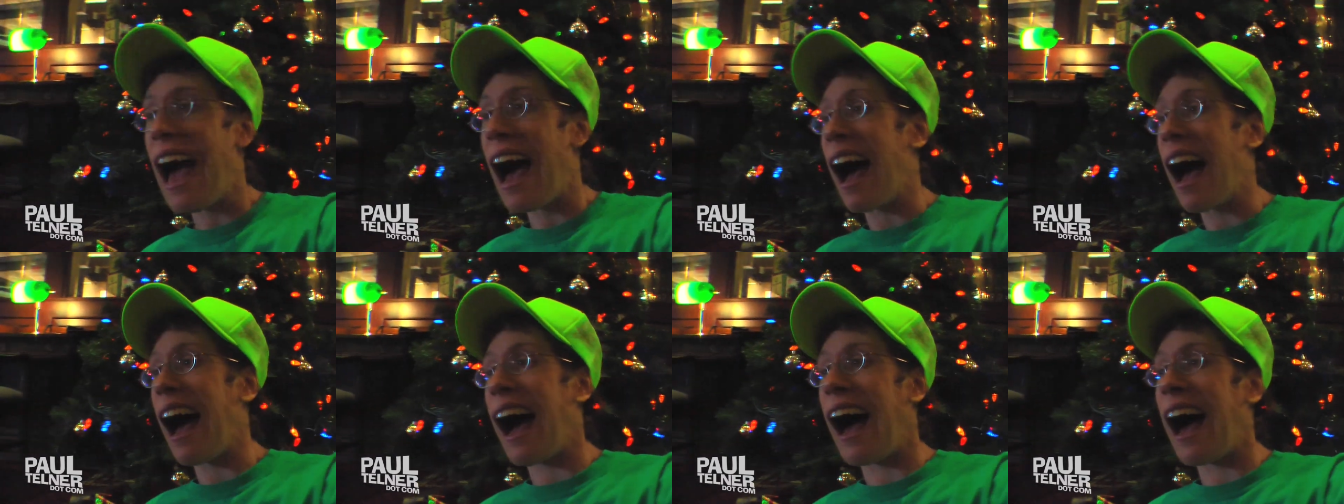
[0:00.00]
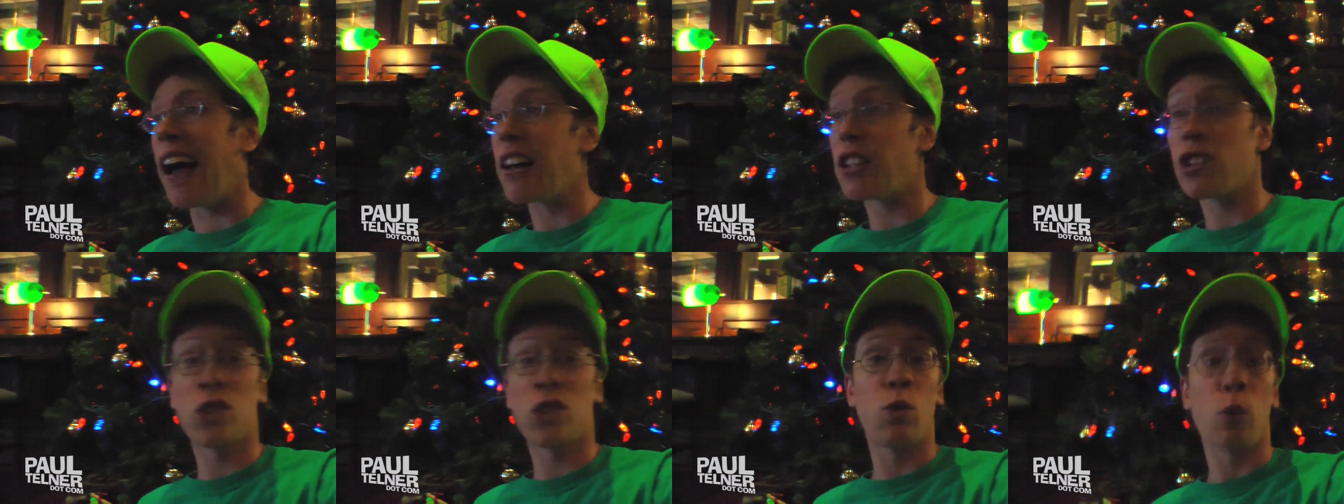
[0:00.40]
uh,
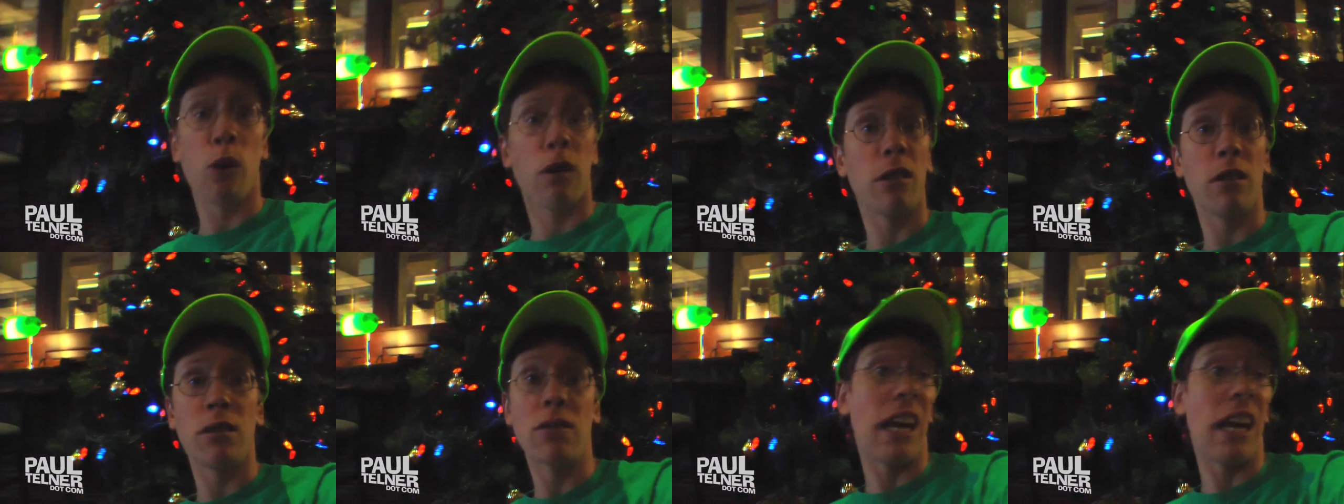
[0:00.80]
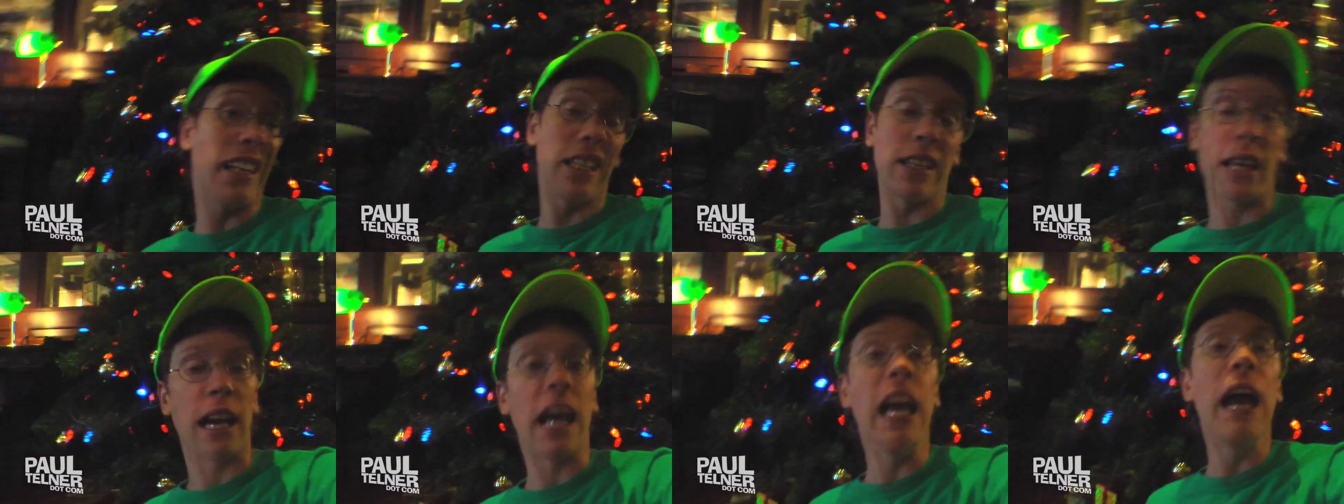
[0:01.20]
squirrels,
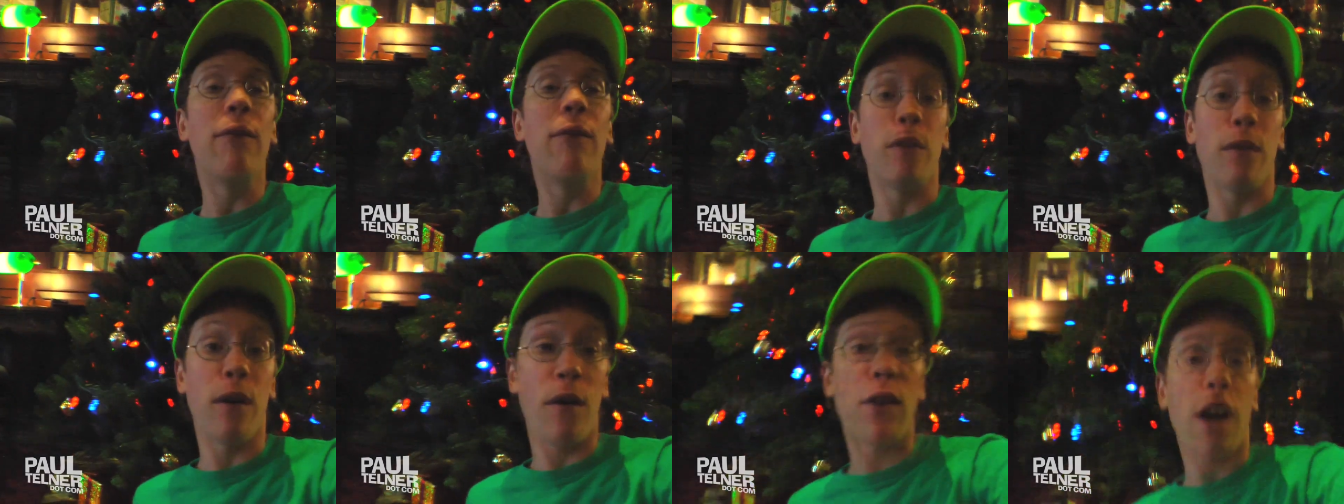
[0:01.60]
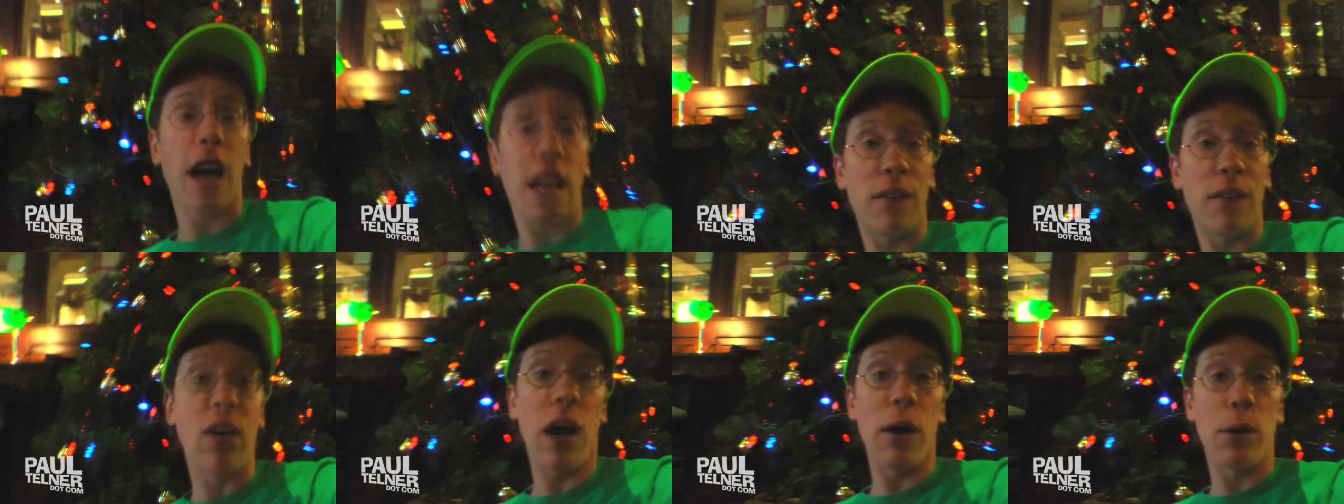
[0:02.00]
anything. If you've ever
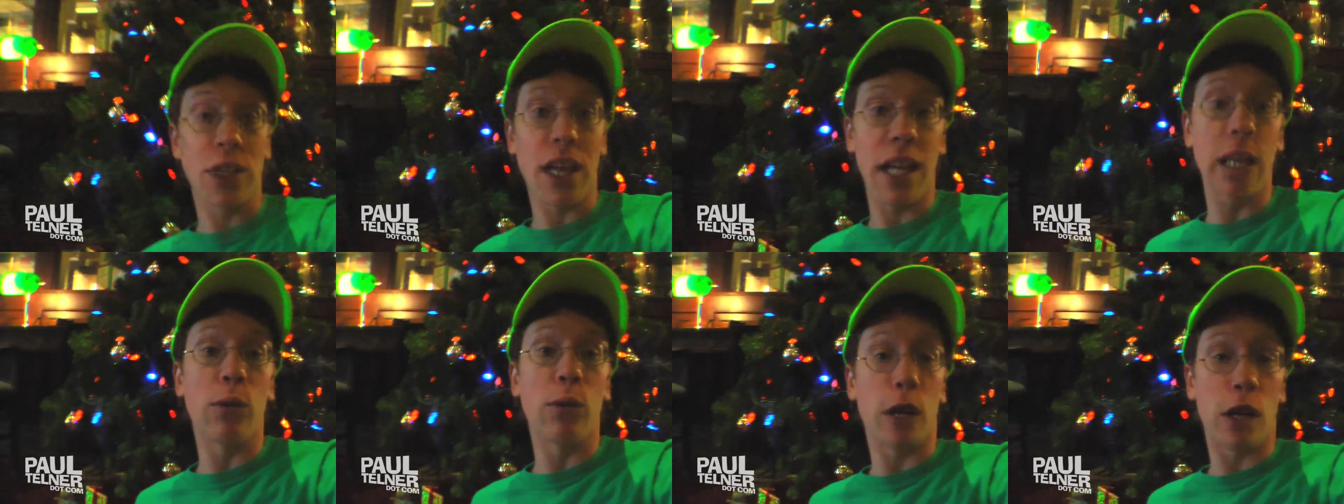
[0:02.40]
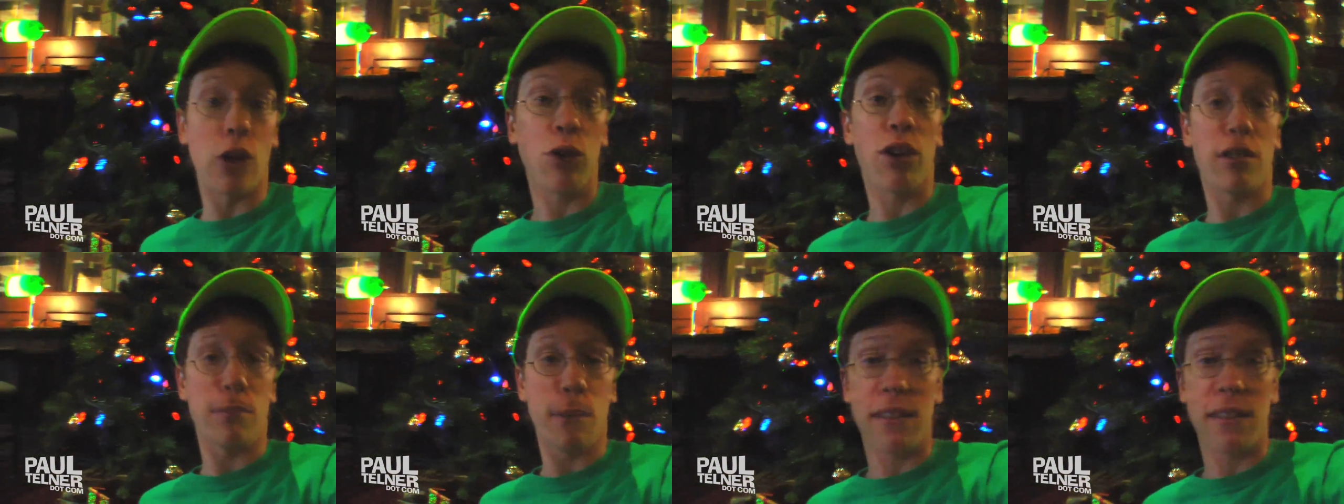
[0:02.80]
had a fight with anyone on
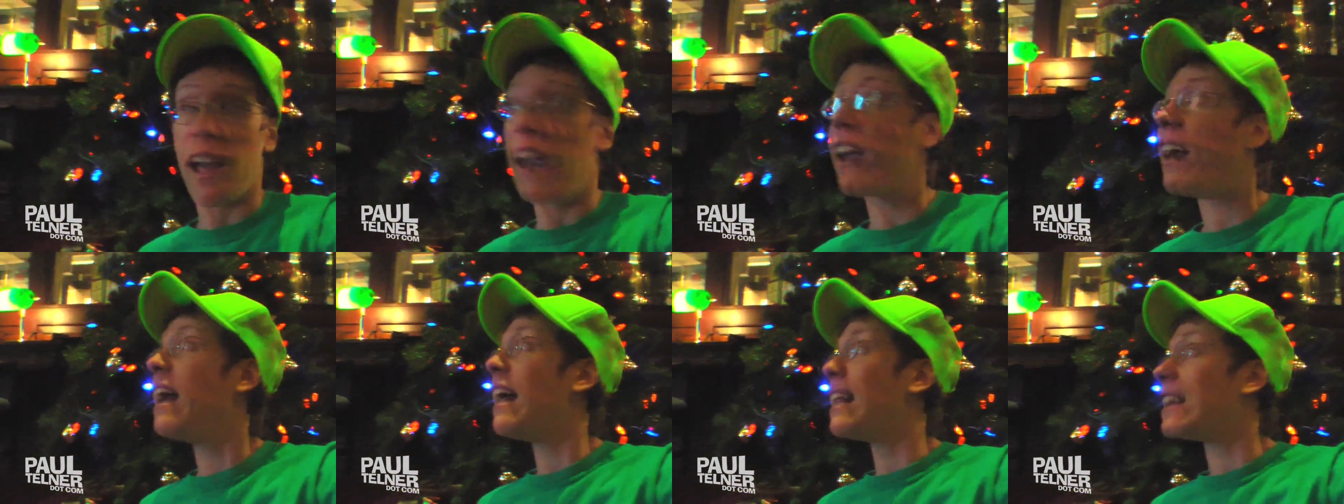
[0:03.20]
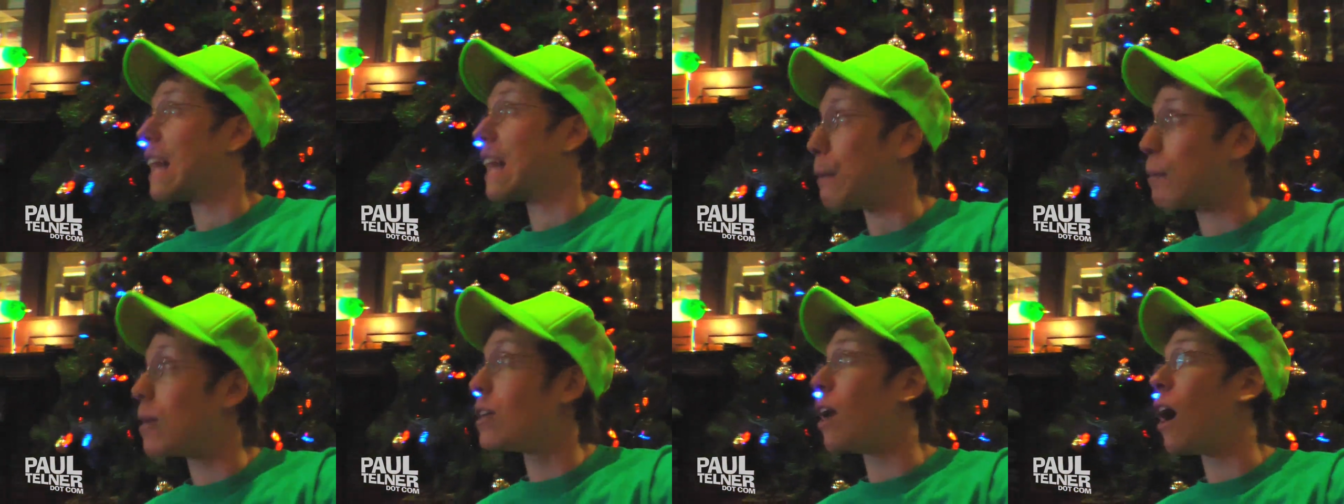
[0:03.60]
Christmas Day,
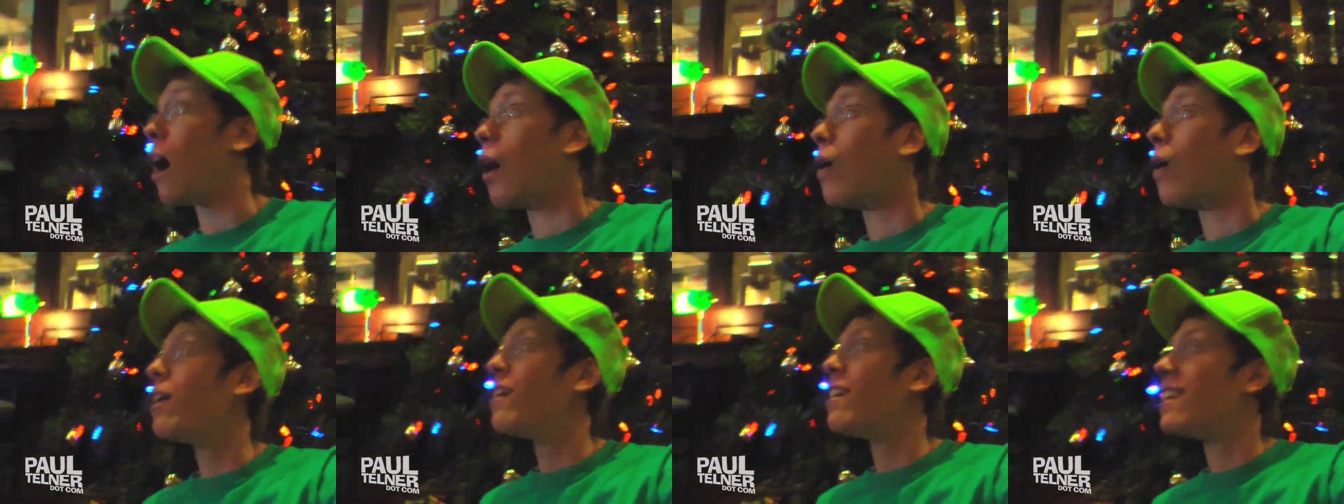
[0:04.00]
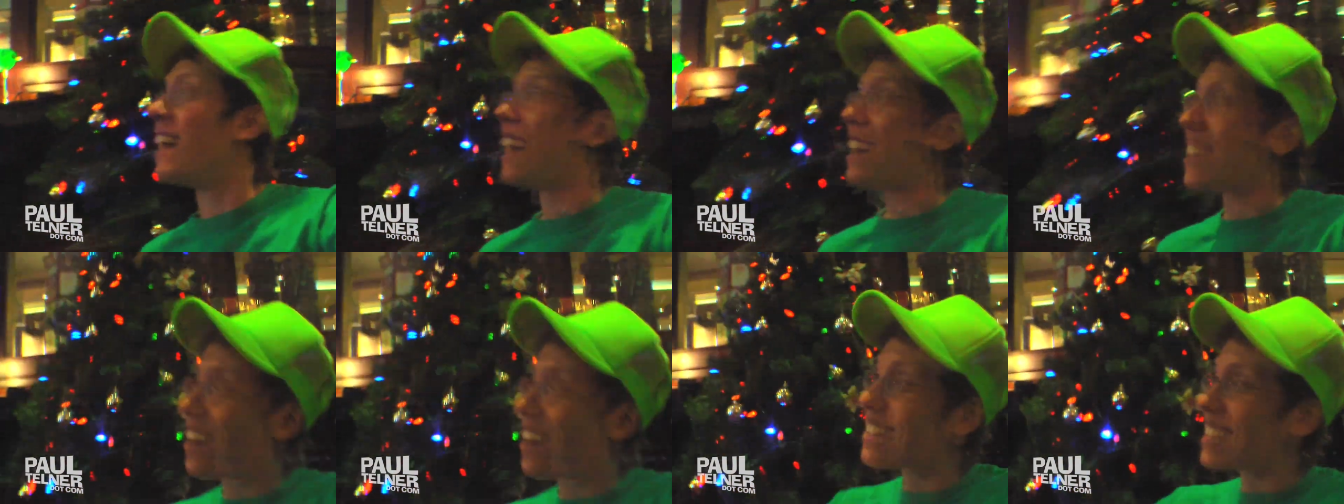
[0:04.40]
let me know.
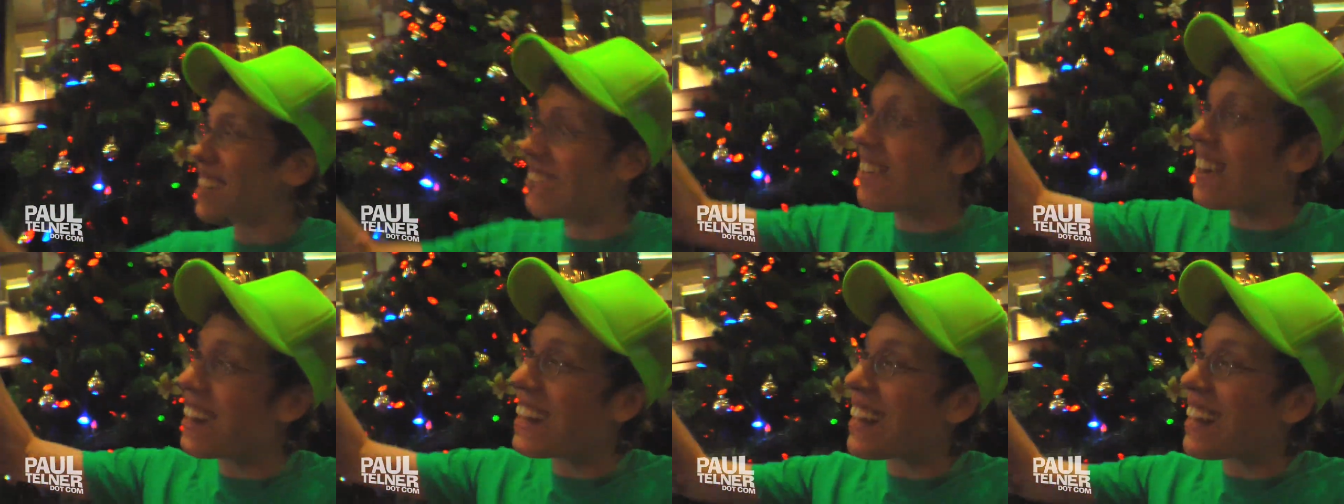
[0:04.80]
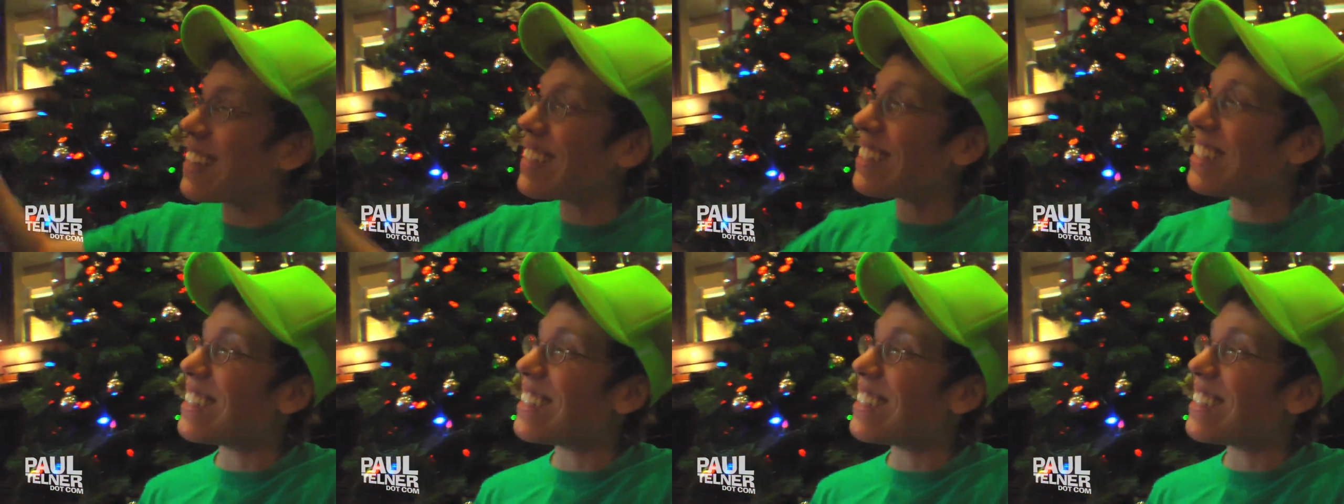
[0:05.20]
Hey guys, how are you?